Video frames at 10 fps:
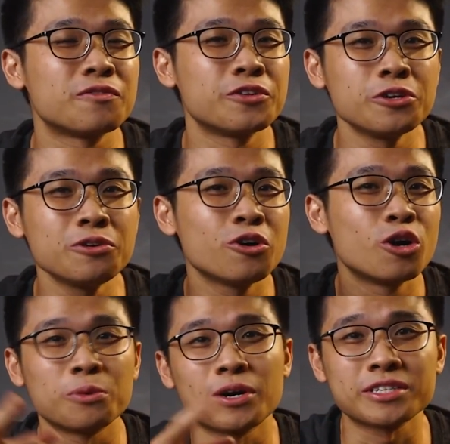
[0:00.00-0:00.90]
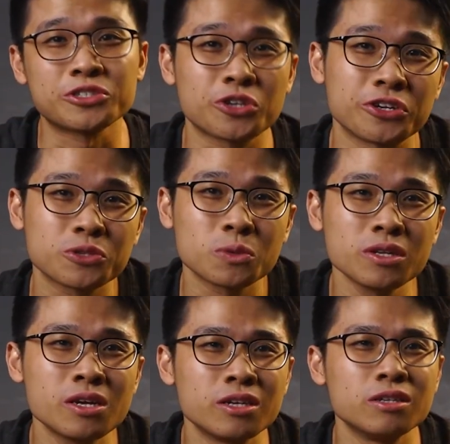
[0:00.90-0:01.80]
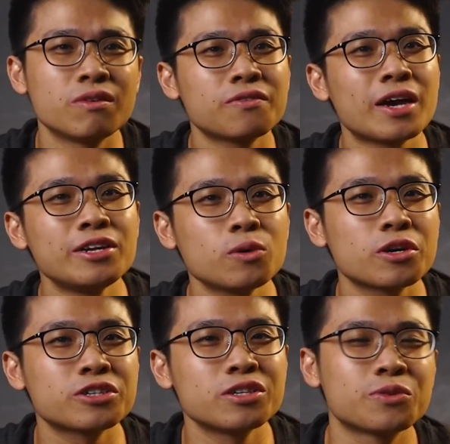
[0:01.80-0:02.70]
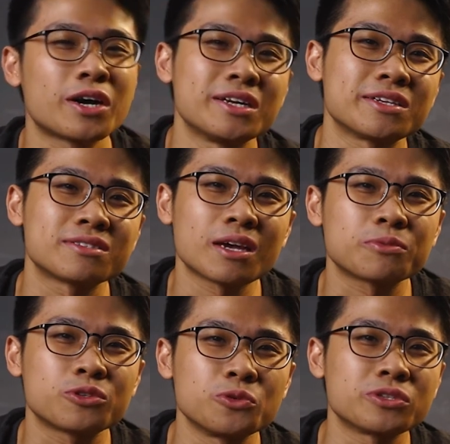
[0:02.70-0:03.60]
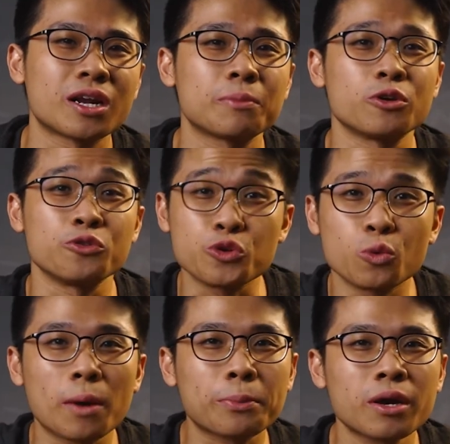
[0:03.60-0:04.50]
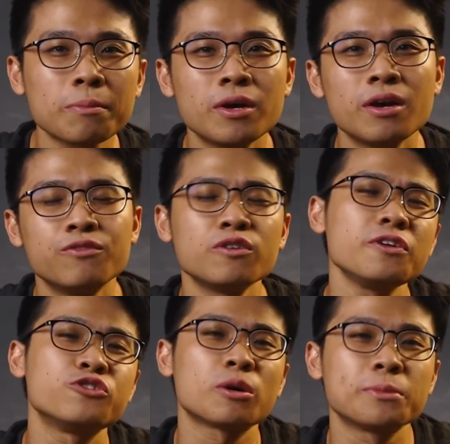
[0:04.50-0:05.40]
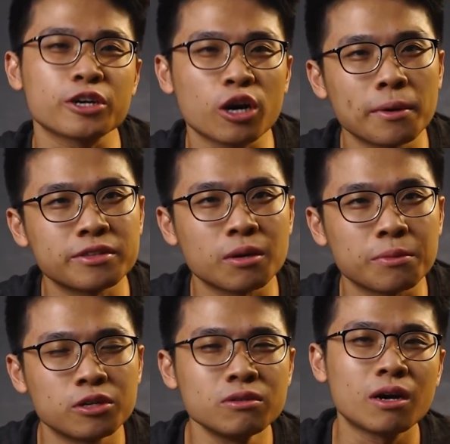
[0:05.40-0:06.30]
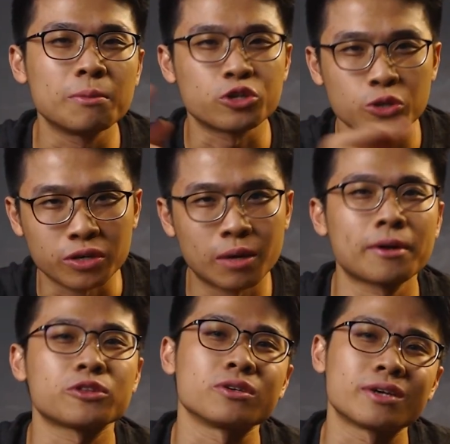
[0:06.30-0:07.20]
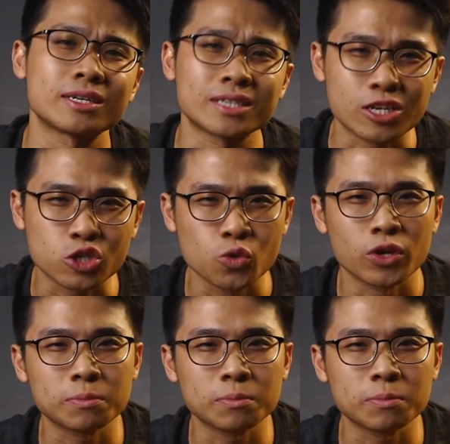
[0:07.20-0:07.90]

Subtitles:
video. Hope you guys enjoyed this one. If you have any questions regarding the steps to set up your new webcam, feel free to drop me a comment down below. I'll be sure to get back to you guys as soon as